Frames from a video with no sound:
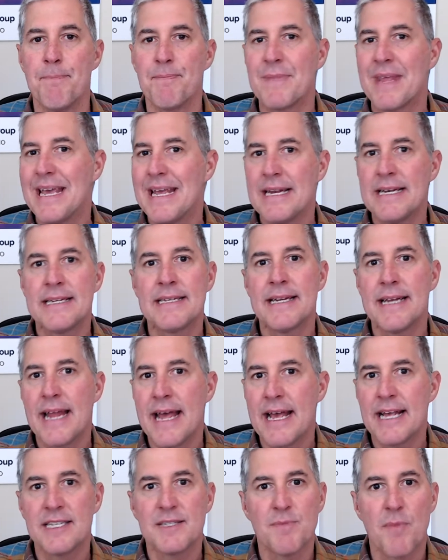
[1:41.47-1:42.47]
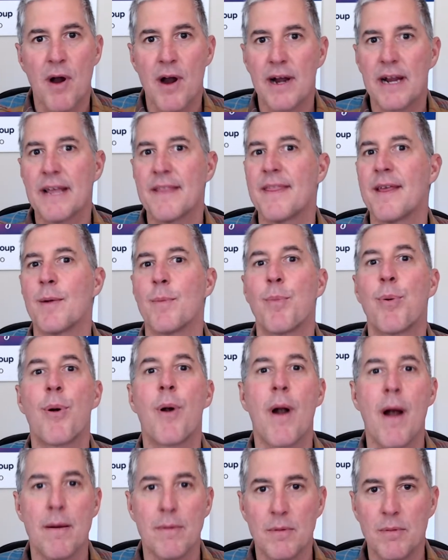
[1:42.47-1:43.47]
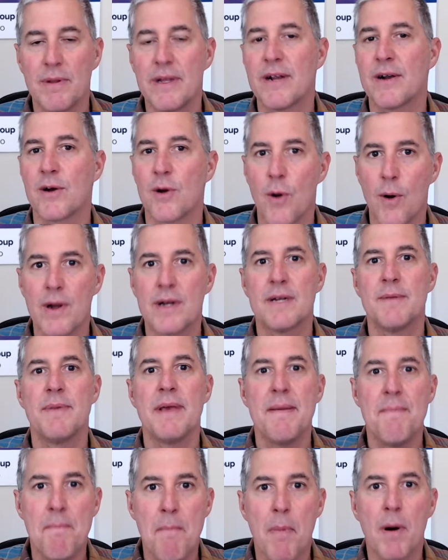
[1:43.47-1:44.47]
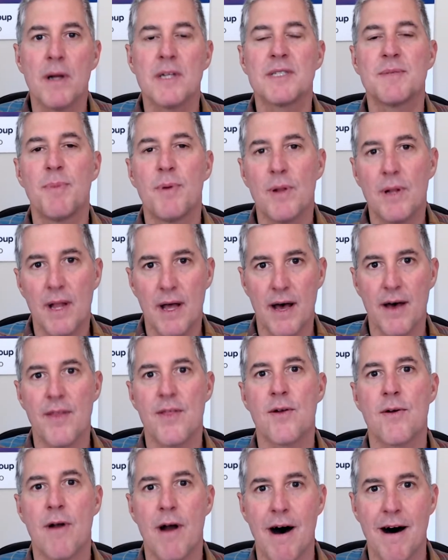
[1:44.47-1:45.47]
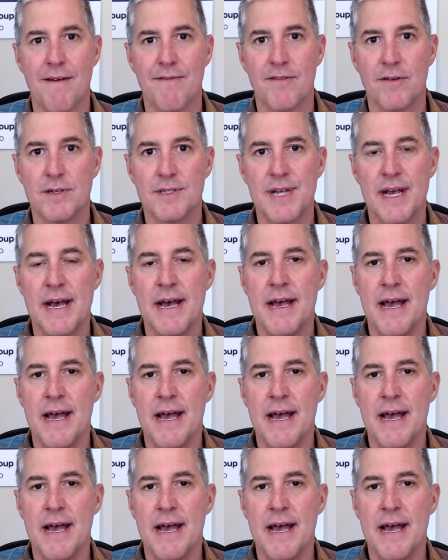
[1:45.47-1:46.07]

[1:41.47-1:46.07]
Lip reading: in today's market there probably are going to be multiple other offers,